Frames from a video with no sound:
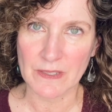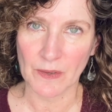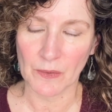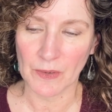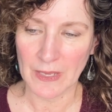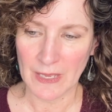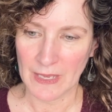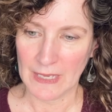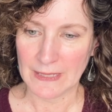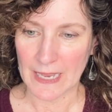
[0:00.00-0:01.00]
So
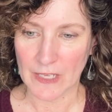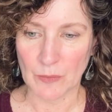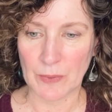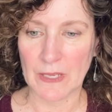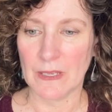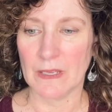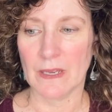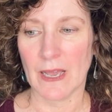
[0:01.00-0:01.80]
that could be